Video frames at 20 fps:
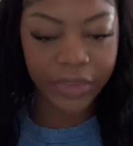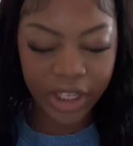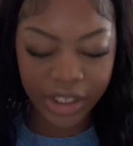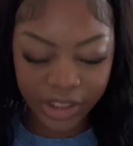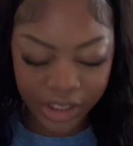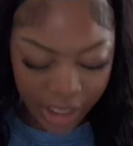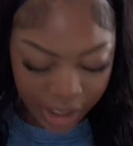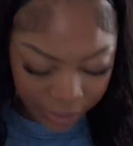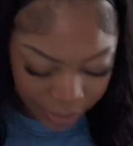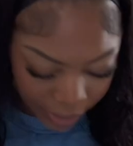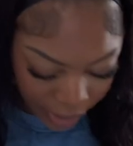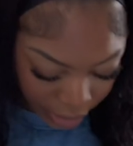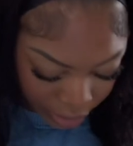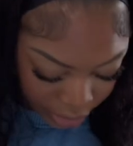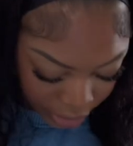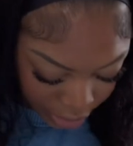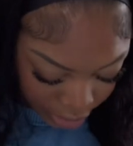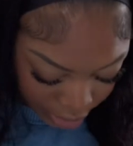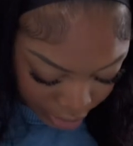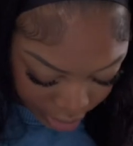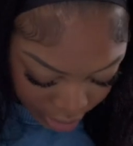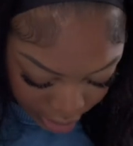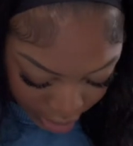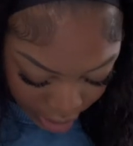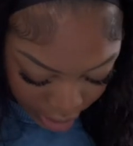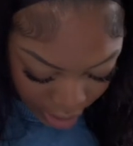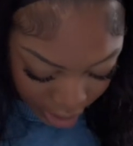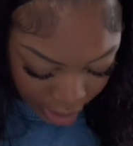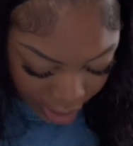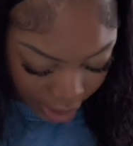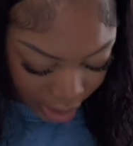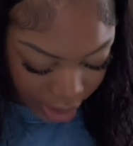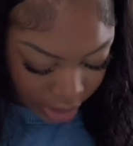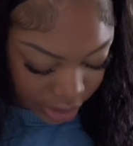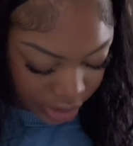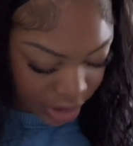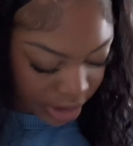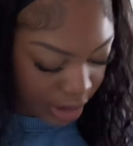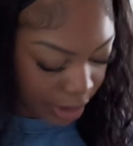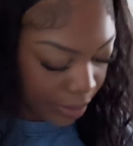Setting powder. I
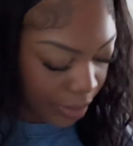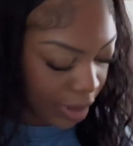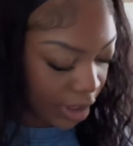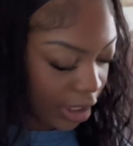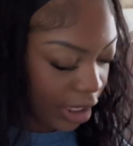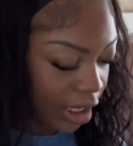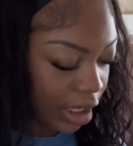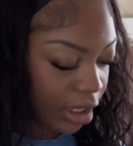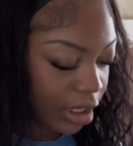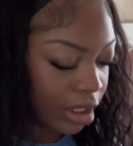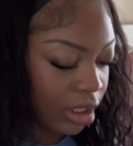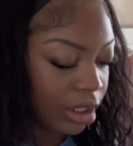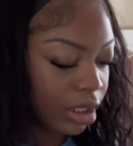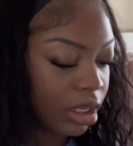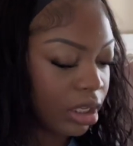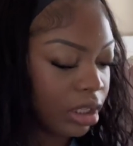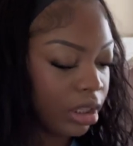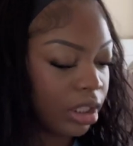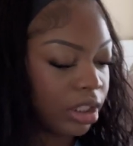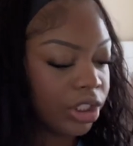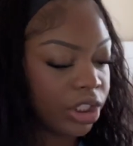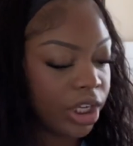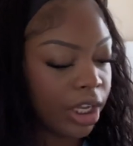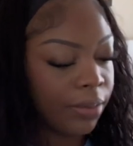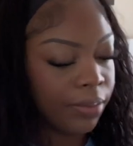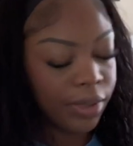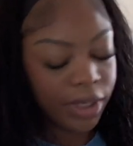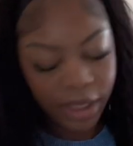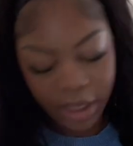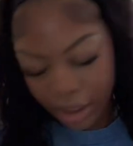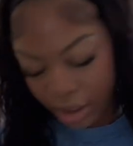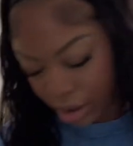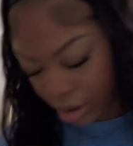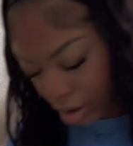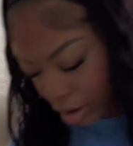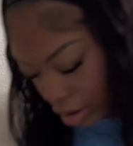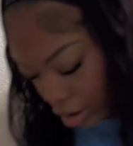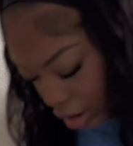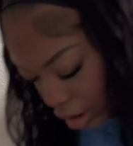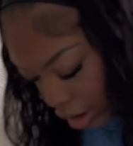use the banana, the shade banana.
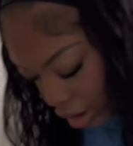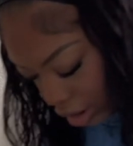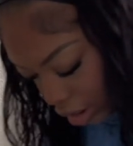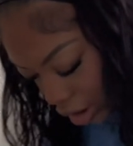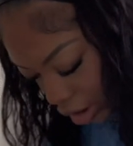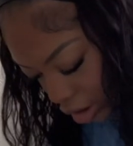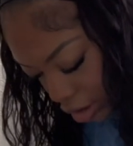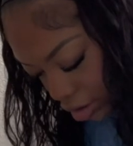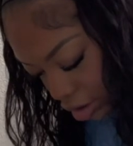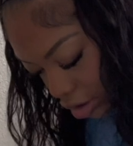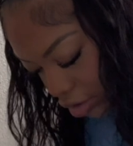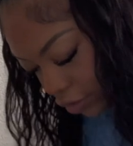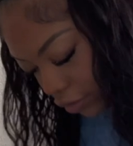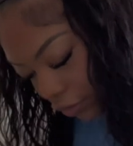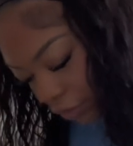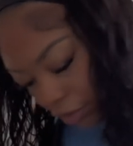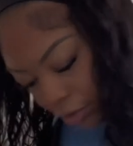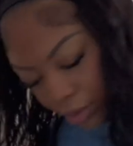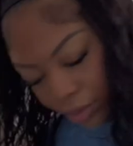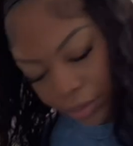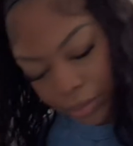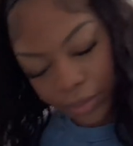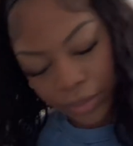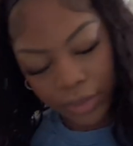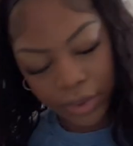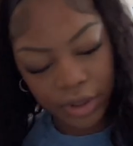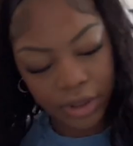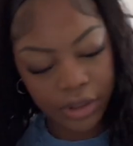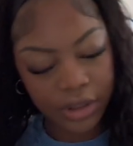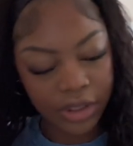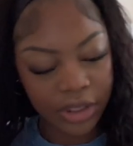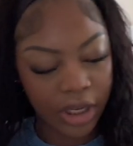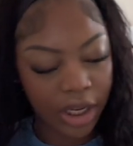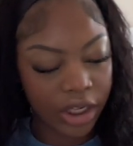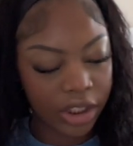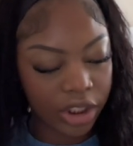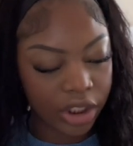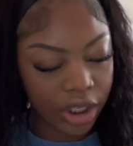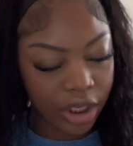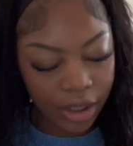And this is from
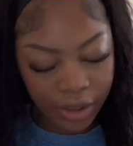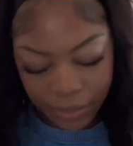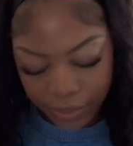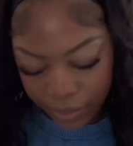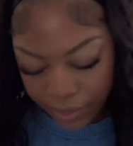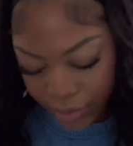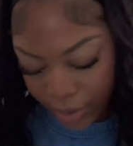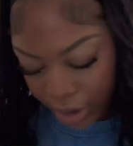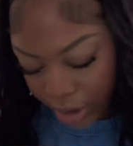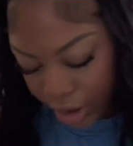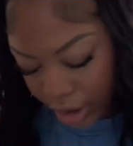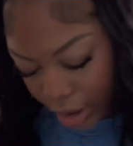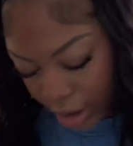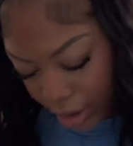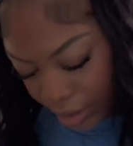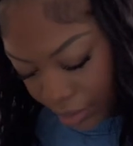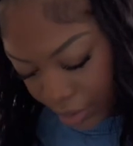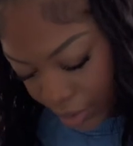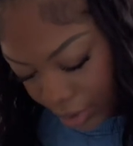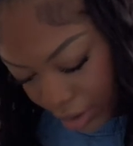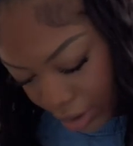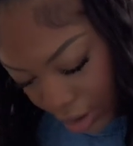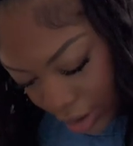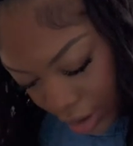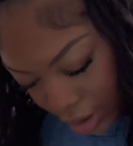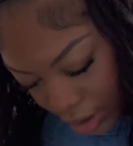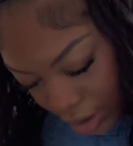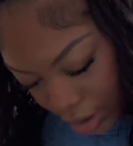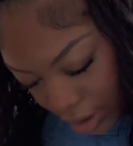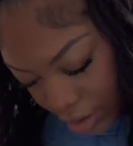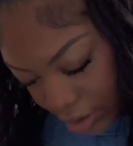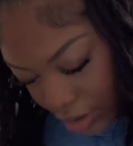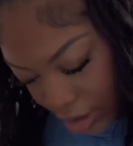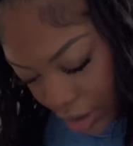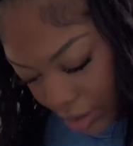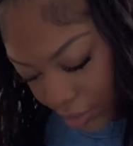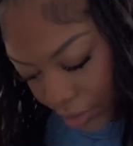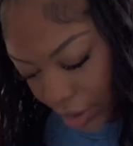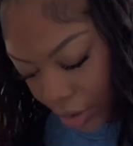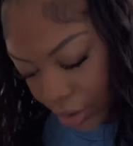Sacha Buttercup
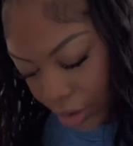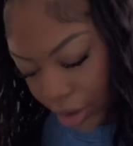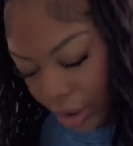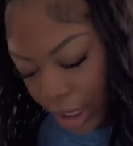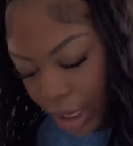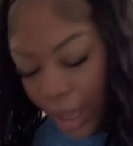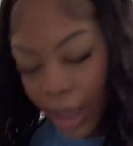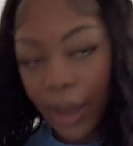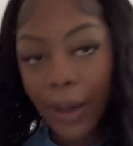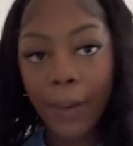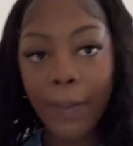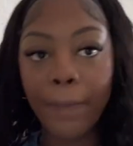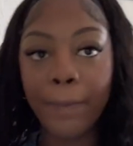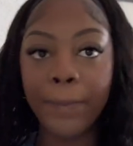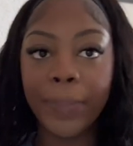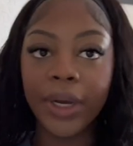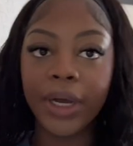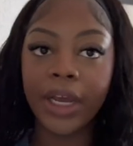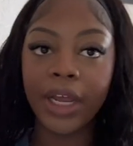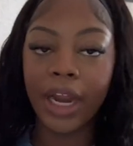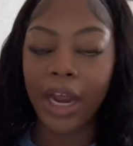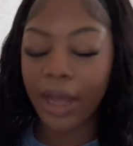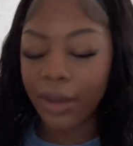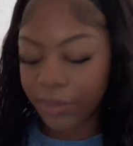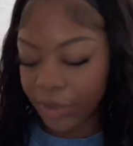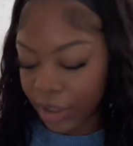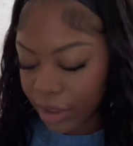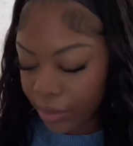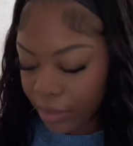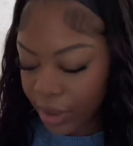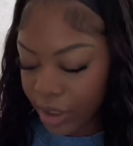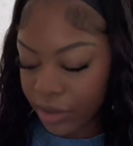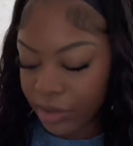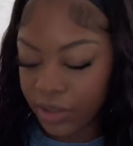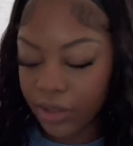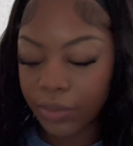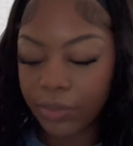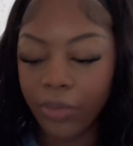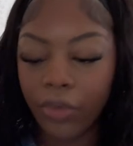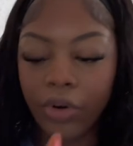setting powder. But I'm going to be
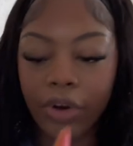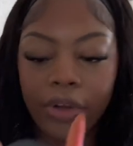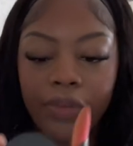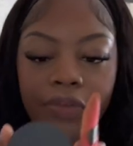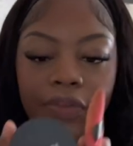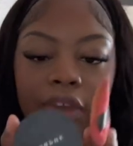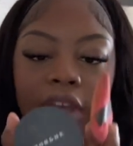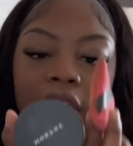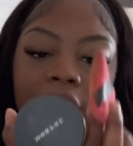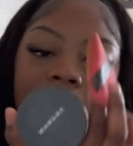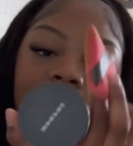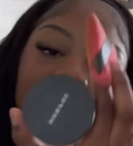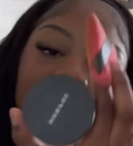using Morphe. And